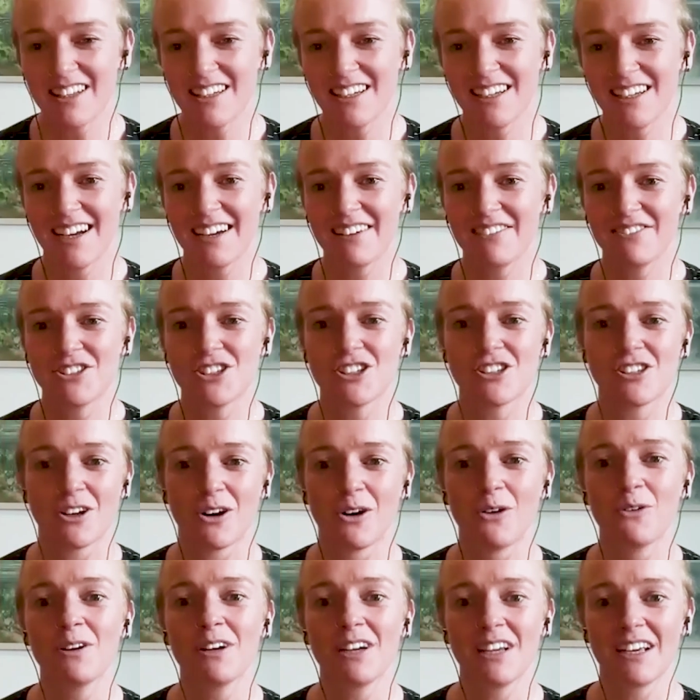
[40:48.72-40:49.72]
think
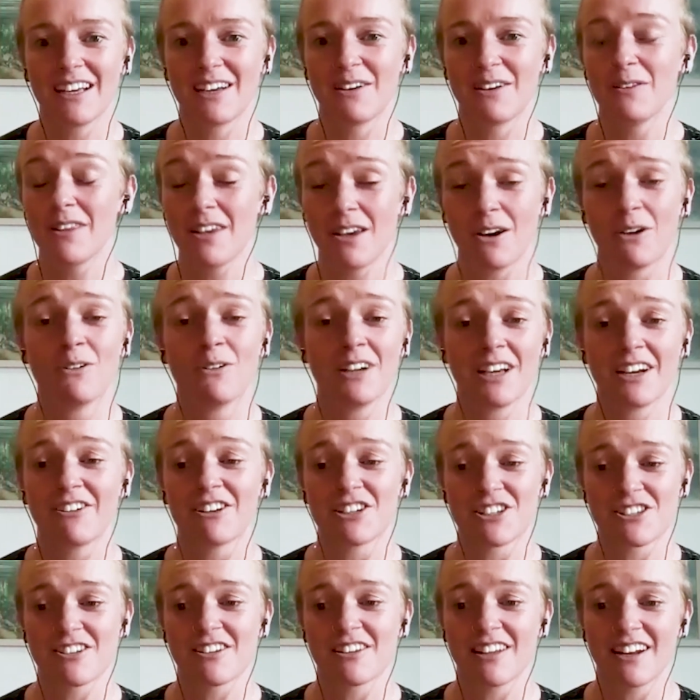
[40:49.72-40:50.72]
the only
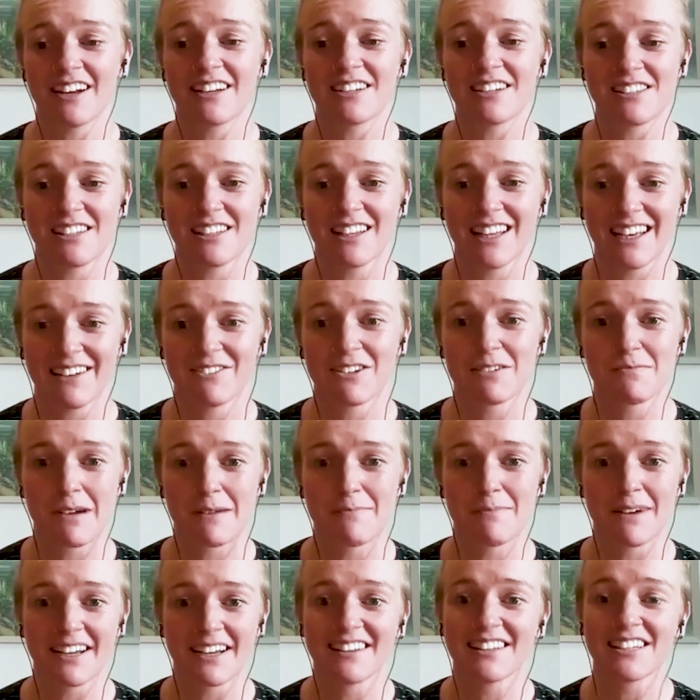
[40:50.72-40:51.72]
question that I still have on my
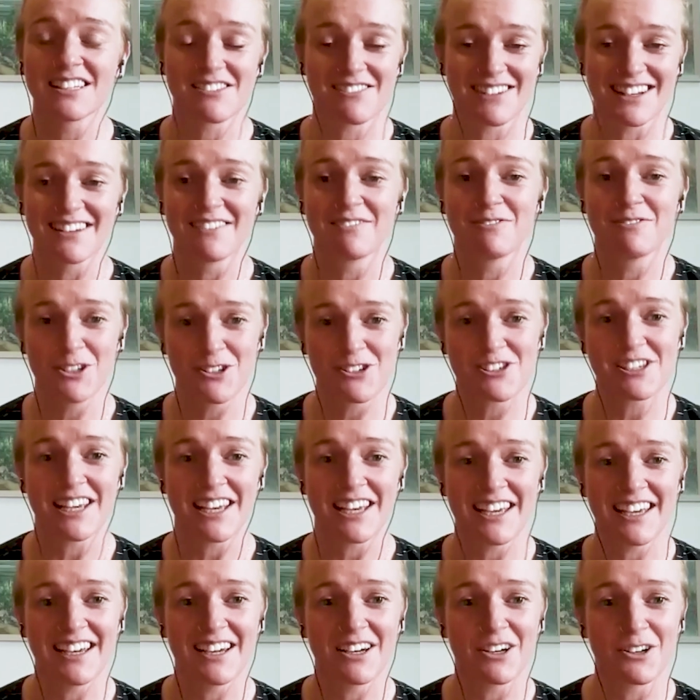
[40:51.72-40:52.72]
mind is when we
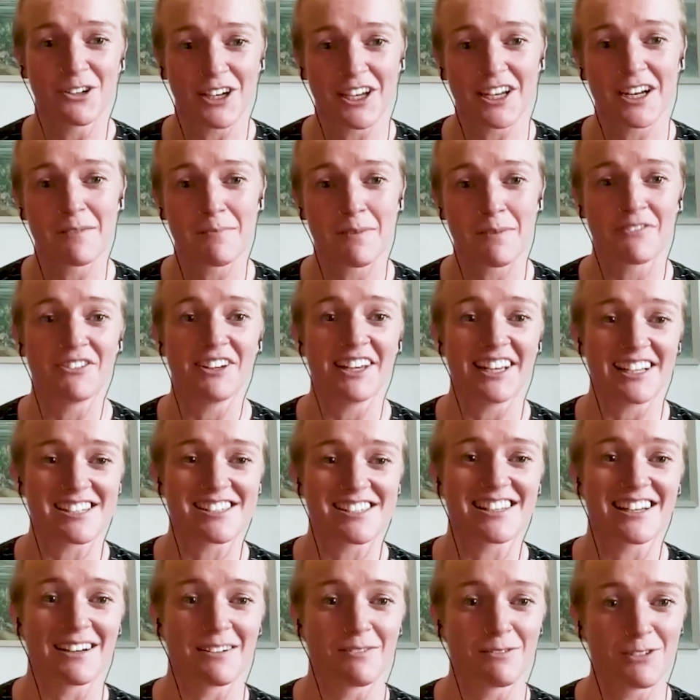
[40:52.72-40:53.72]
say cooking up a
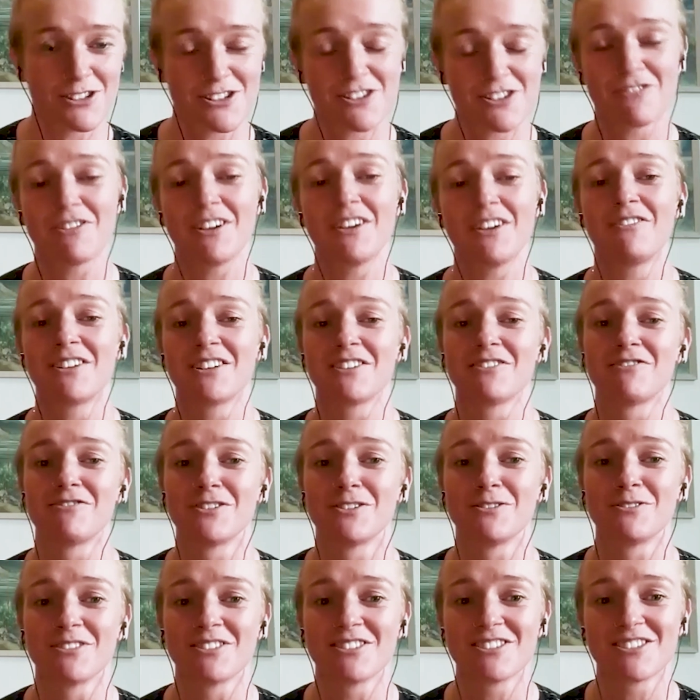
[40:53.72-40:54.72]
fiesta, what's your favorite
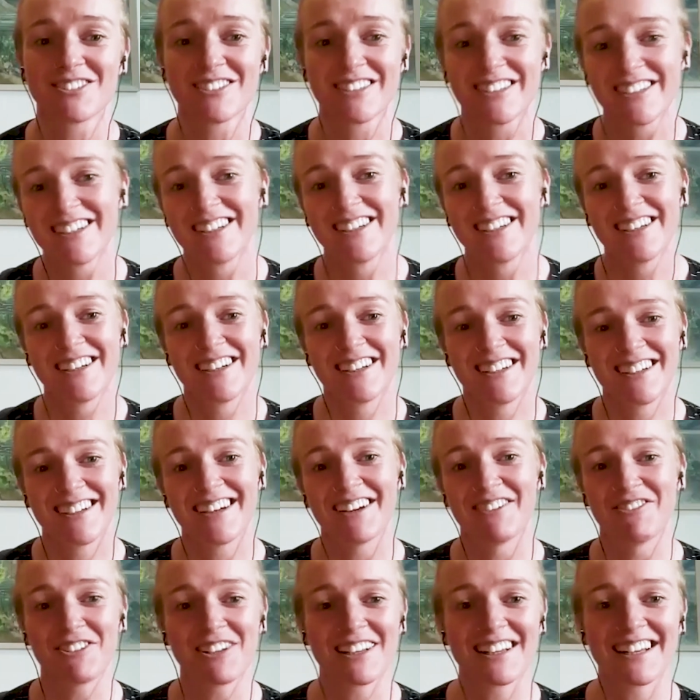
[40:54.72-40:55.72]
foods?
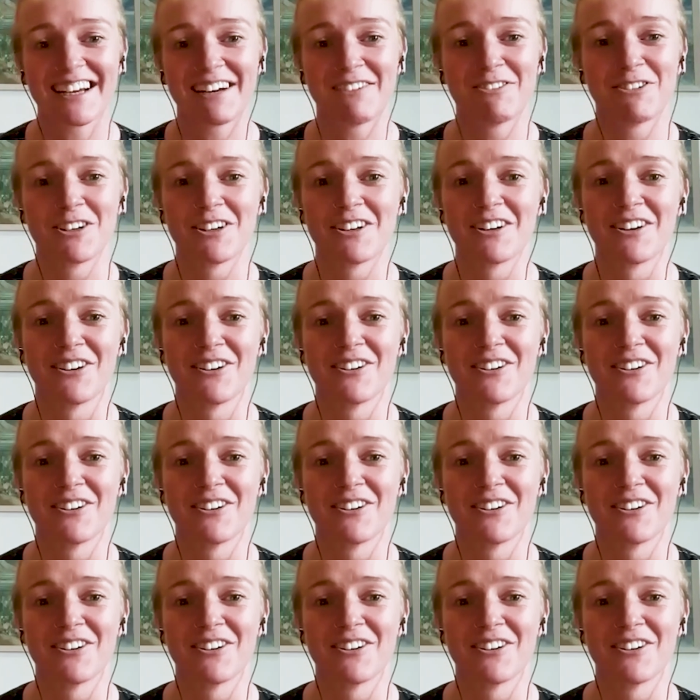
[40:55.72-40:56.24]
I feel like I want to know.